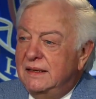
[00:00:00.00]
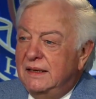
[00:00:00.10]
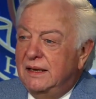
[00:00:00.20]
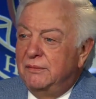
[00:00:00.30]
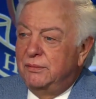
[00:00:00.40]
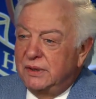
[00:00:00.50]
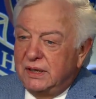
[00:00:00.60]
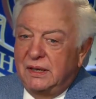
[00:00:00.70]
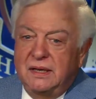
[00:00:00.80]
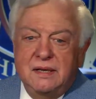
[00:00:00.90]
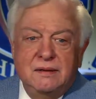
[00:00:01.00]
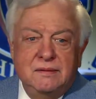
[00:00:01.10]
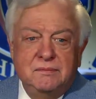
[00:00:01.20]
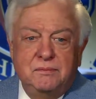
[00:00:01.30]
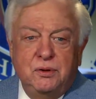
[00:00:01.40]
It really
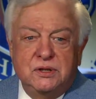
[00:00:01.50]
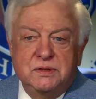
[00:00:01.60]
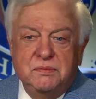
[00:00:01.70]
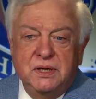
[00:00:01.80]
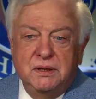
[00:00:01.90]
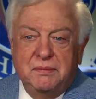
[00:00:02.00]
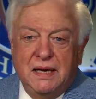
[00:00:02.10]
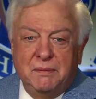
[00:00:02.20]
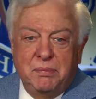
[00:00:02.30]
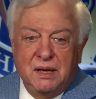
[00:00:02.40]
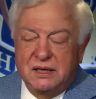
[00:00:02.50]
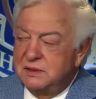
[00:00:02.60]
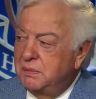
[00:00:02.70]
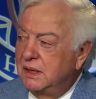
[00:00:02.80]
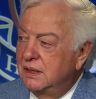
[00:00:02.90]
puts me in a bad place
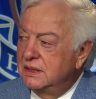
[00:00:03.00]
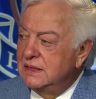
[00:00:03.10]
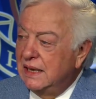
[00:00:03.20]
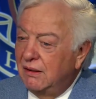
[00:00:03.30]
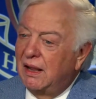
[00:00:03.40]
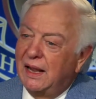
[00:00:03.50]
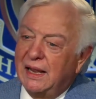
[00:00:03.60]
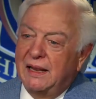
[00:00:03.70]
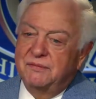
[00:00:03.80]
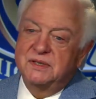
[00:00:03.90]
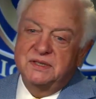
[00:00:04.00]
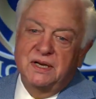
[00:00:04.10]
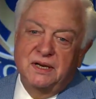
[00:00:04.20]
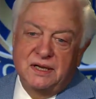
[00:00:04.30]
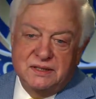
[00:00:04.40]
because now I have to say
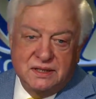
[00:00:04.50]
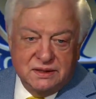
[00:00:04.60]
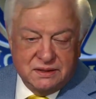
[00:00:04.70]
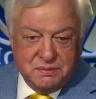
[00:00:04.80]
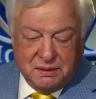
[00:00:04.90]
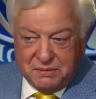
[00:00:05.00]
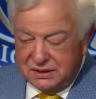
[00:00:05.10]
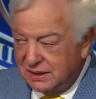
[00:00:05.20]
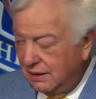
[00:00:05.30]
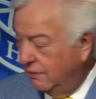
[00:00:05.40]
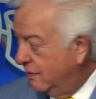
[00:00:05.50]
nice things about myself.